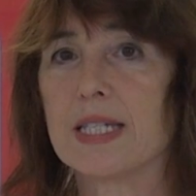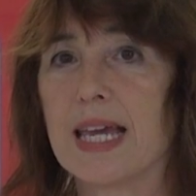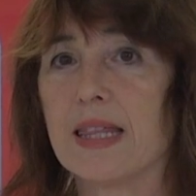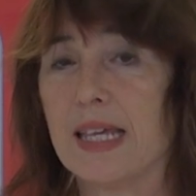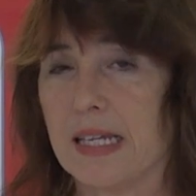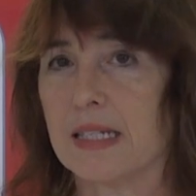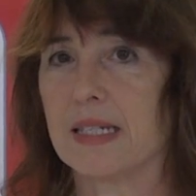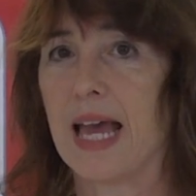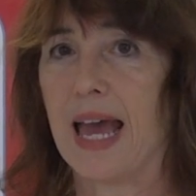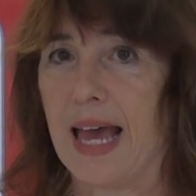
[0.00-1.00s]
say
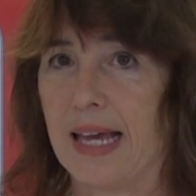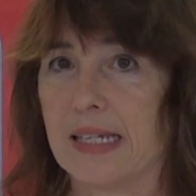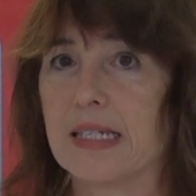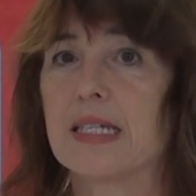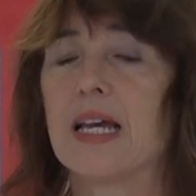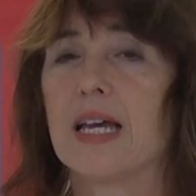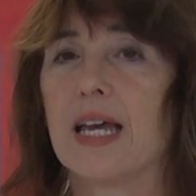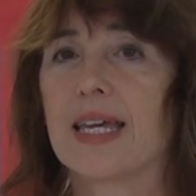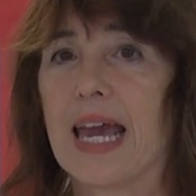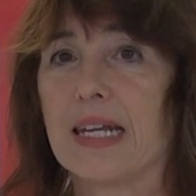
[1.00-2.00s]
this as,
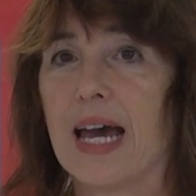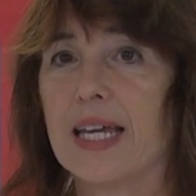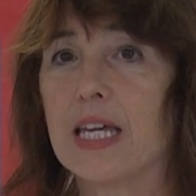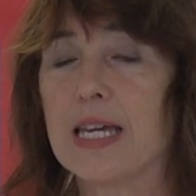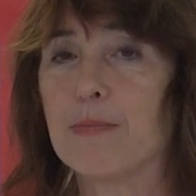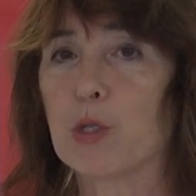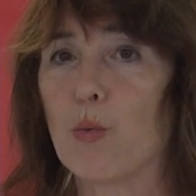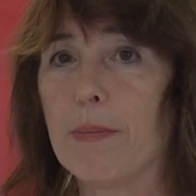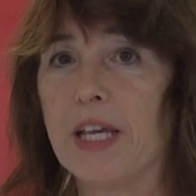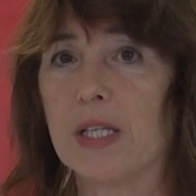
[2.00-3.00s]
can I keep
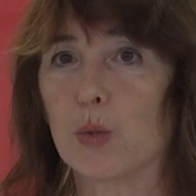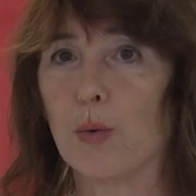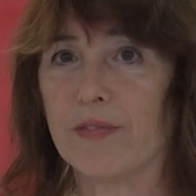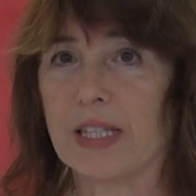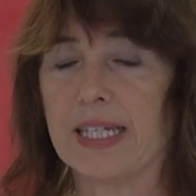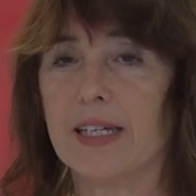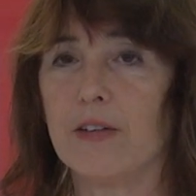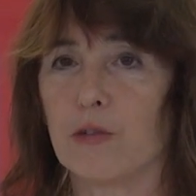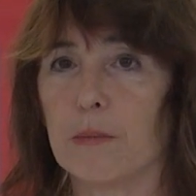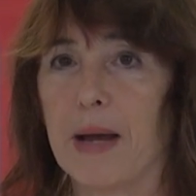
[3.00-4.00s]
swimming swiftly
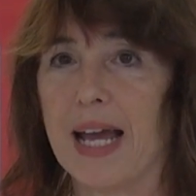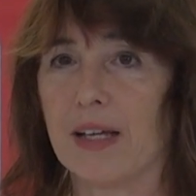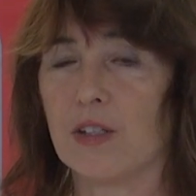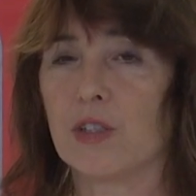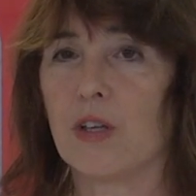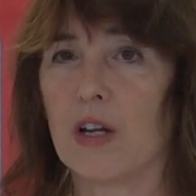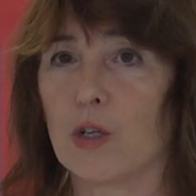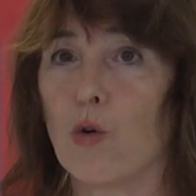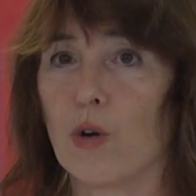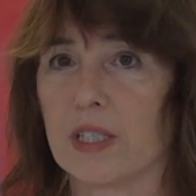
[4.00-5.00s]
for miles on
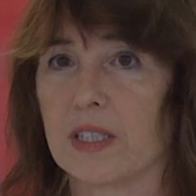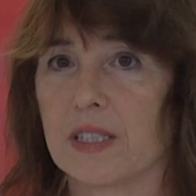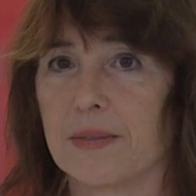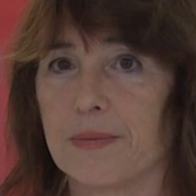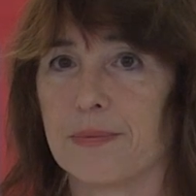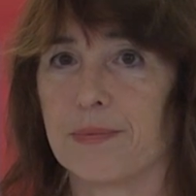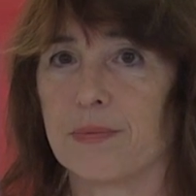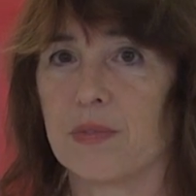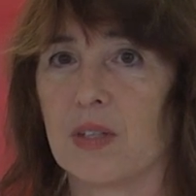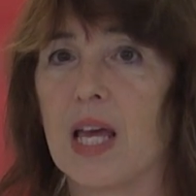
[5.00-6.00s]
course?
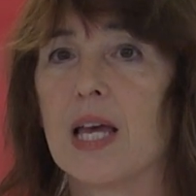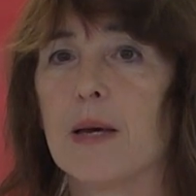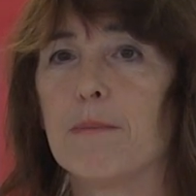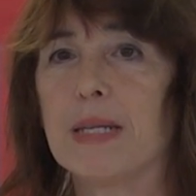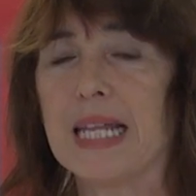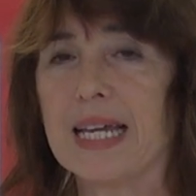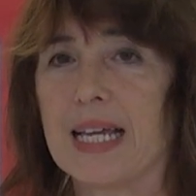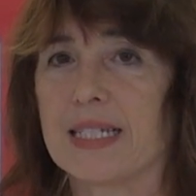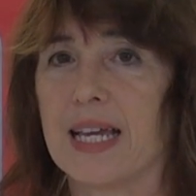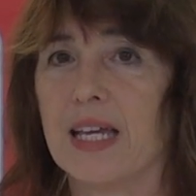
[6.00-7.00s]
But like
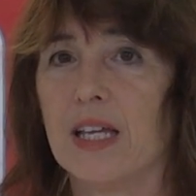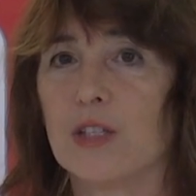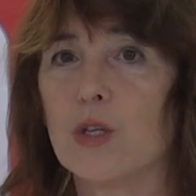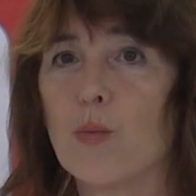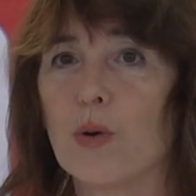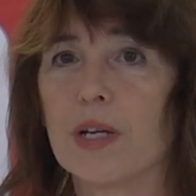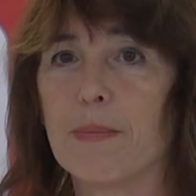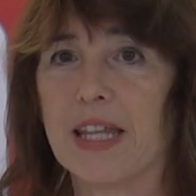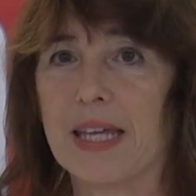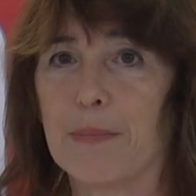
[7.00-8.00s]
I say, don't worry
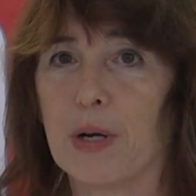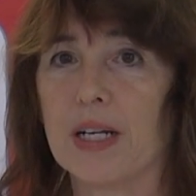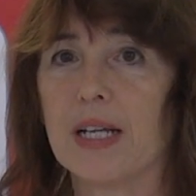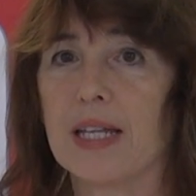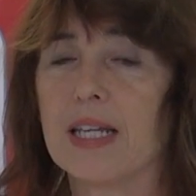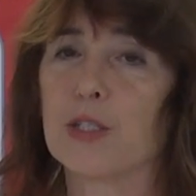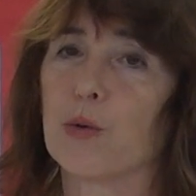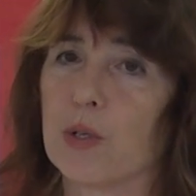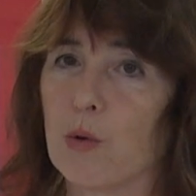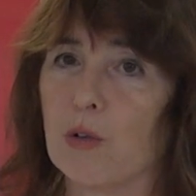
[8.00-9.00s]
about that part unless
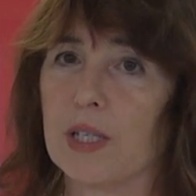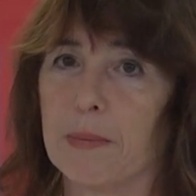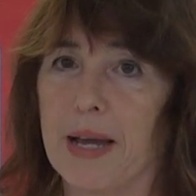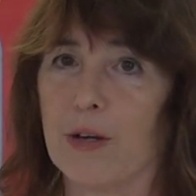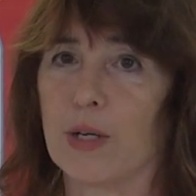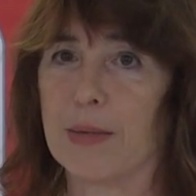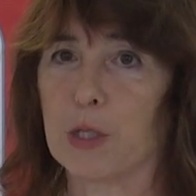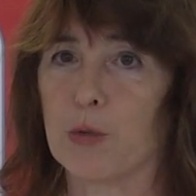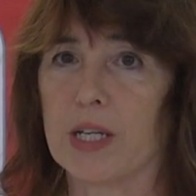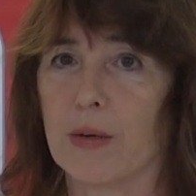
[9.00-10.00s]
you're enrolled in a
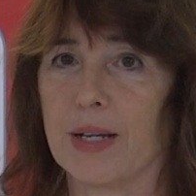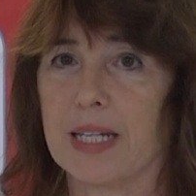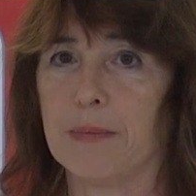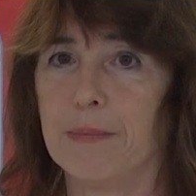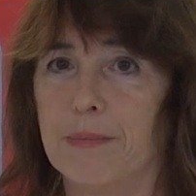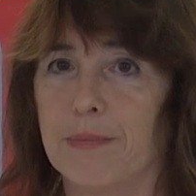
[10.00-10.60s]
biochemistry curriculum.